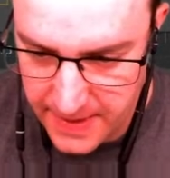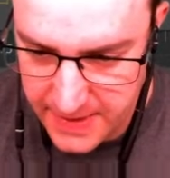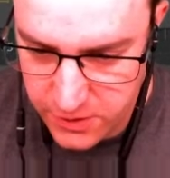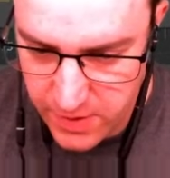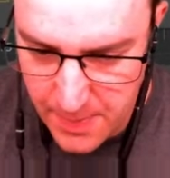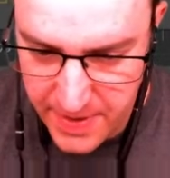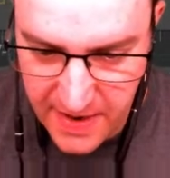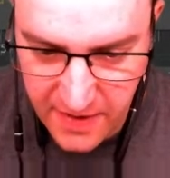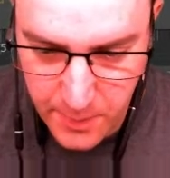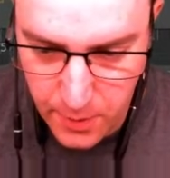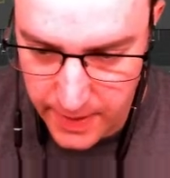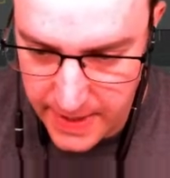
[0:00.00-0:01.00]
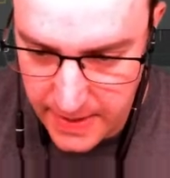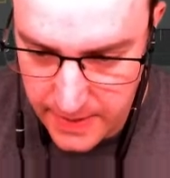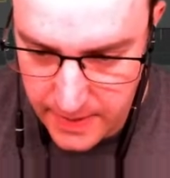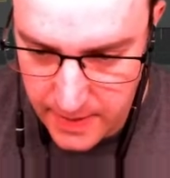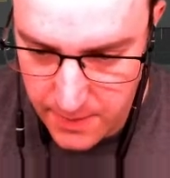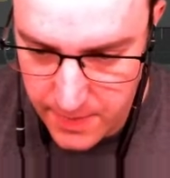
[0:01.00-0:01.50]
let's grab an edit poly,
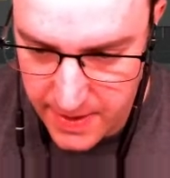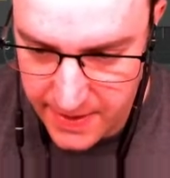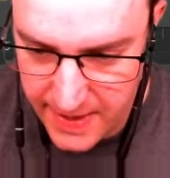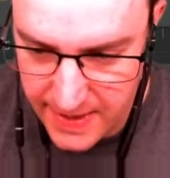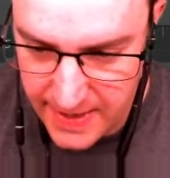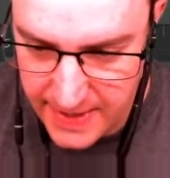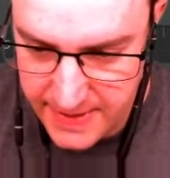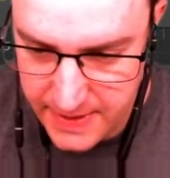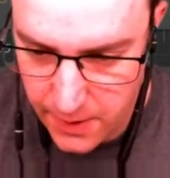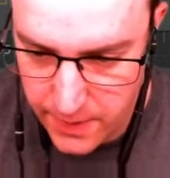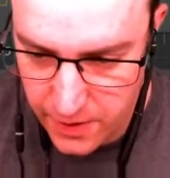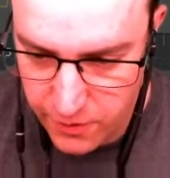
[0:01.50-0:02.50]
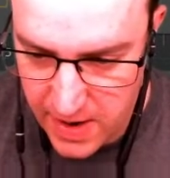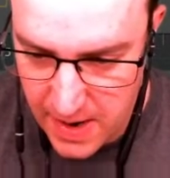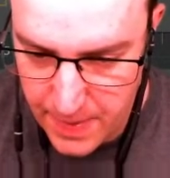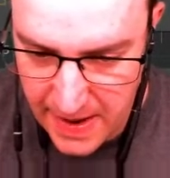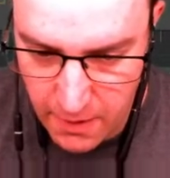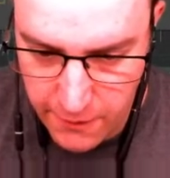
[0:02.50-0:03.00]
and then let's go and
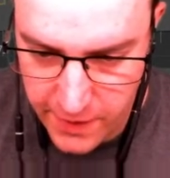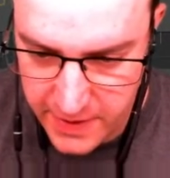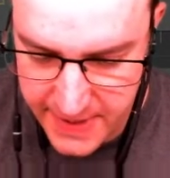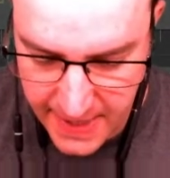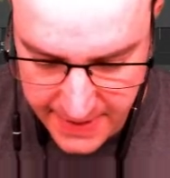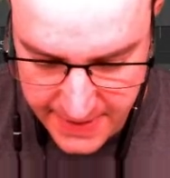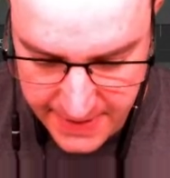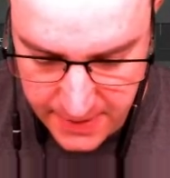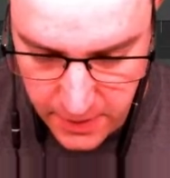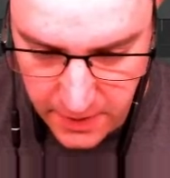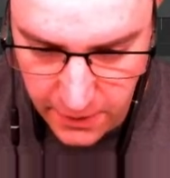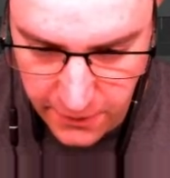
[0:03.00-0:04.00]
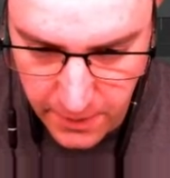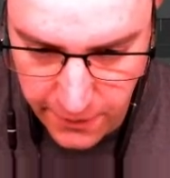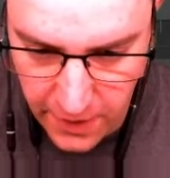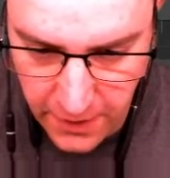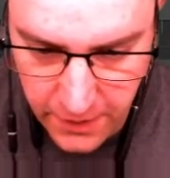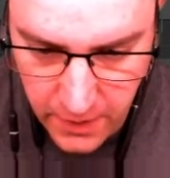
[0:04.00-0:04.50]
grab our vertex. Look at this from
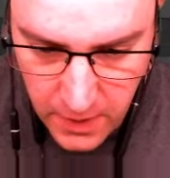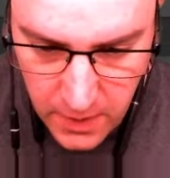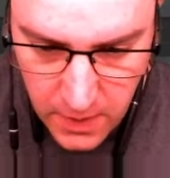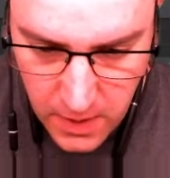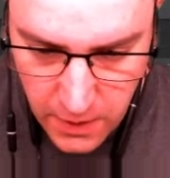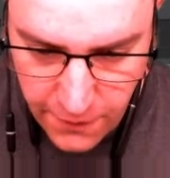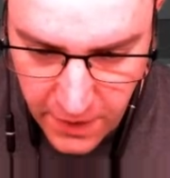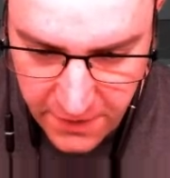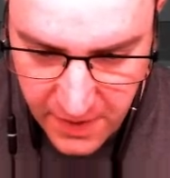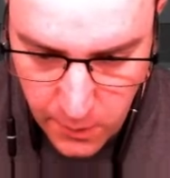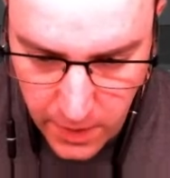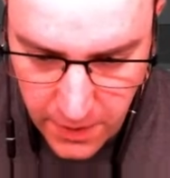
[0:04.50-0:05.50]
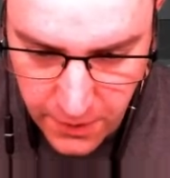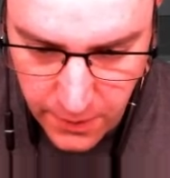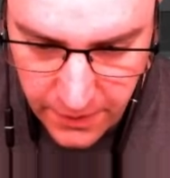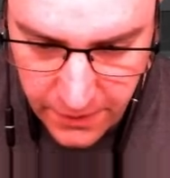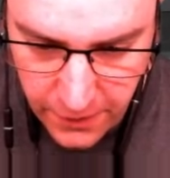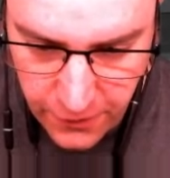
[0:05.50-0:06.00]
the front. And the first thing I want to
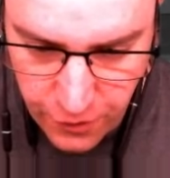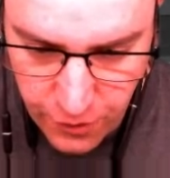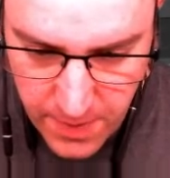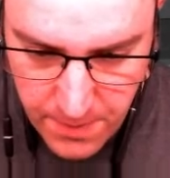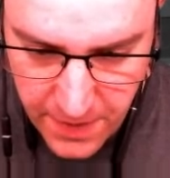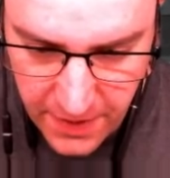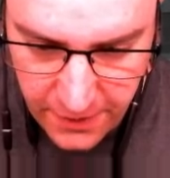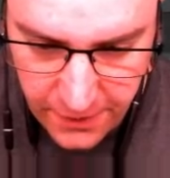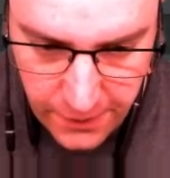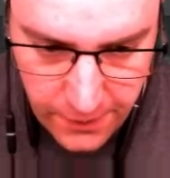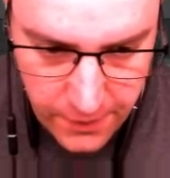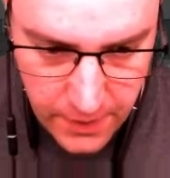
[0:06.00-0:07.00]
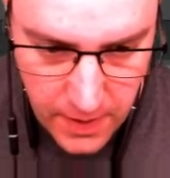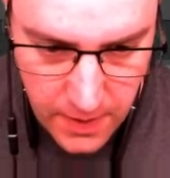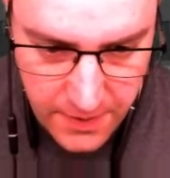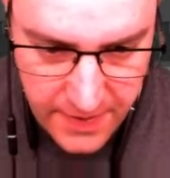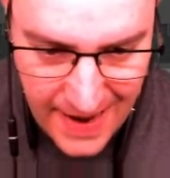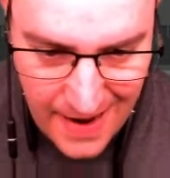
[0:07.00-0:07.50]
do is just trim this
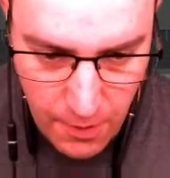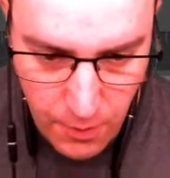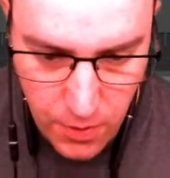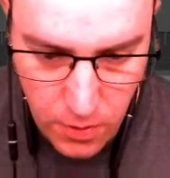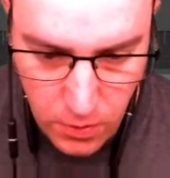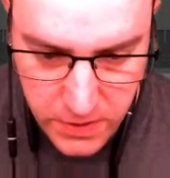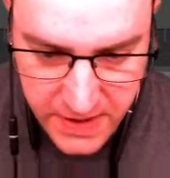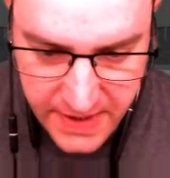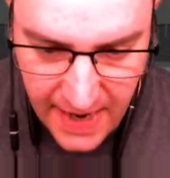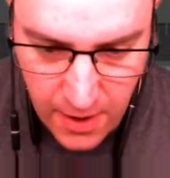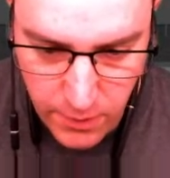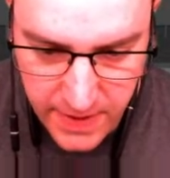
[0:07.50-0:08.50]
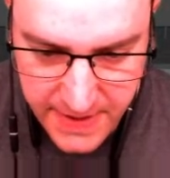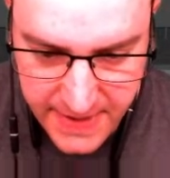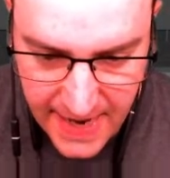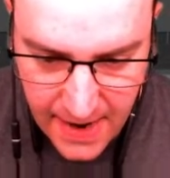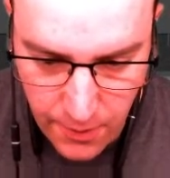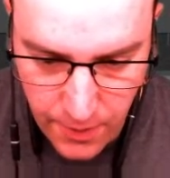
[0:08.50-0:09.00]
down, or scale this
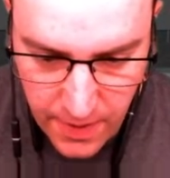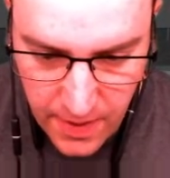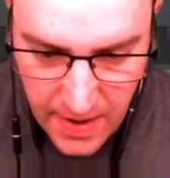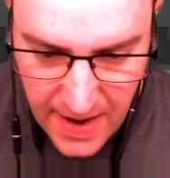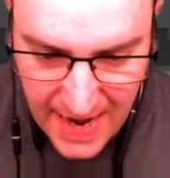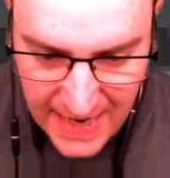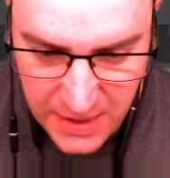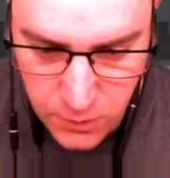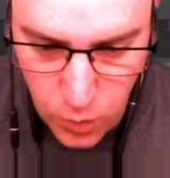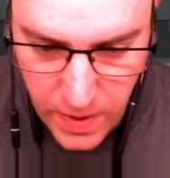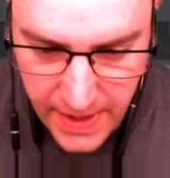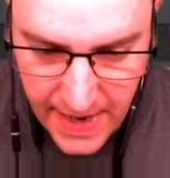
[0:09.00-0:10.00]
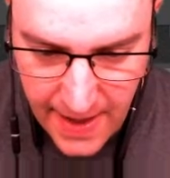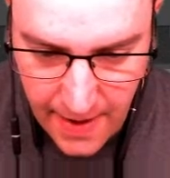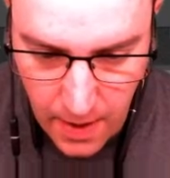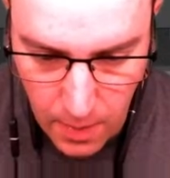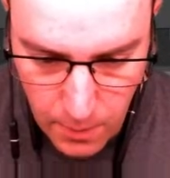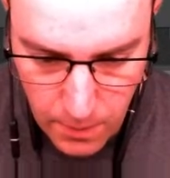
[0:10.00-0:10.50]
down as we
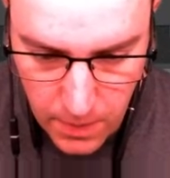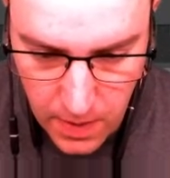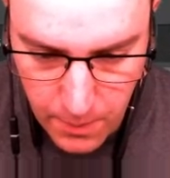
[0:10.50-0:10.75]
get up